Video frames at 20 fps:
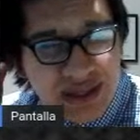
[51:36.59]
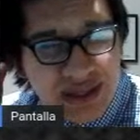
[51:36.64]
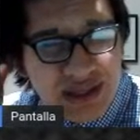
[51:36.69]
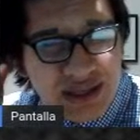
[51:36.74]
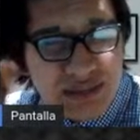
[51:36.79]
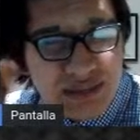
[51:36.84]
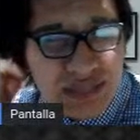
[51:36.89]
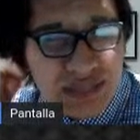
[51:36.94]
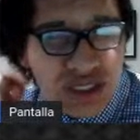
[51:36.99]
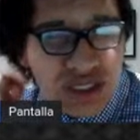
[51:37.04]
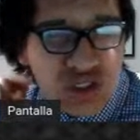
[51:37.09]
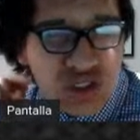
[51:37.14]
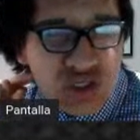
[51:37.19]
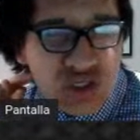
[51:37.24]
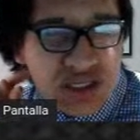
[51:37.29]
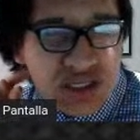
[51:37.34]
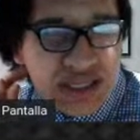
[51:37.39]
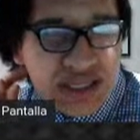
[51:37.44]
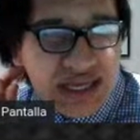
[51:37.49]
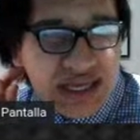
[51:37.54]
in
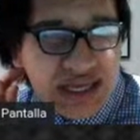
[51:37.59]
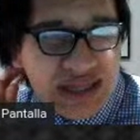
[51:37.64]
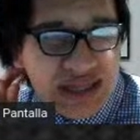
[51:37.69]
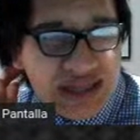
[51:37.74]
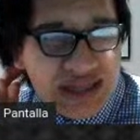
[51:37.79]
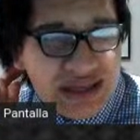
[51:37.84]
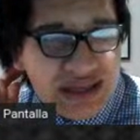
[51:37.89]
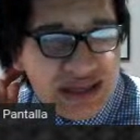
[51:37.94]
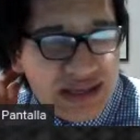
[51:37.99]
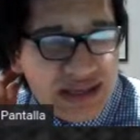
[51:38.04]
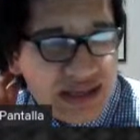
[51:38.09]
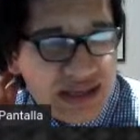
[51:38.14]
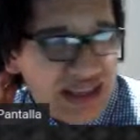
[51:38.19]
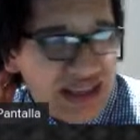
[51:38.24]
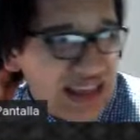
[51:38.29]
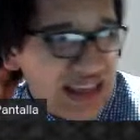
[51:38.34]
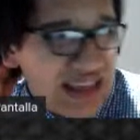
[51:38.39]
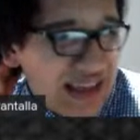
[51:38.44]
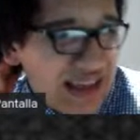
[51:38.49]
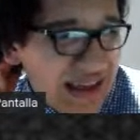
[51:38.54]
mentioning that the
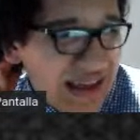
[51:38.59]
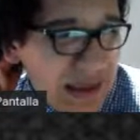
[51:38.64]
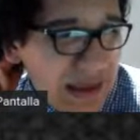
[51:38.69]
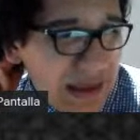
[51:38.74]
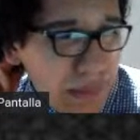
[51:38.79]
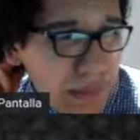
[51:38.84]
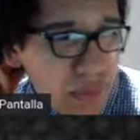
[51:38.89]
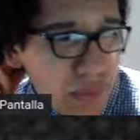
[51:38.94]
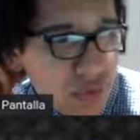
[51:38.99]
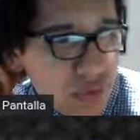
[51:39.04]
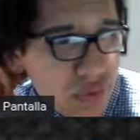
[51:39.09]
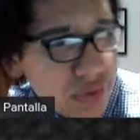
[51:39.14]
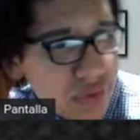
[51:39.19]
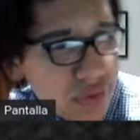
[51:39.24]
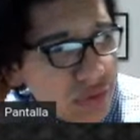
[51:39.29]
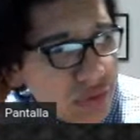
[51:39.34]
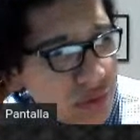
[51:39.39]
ambu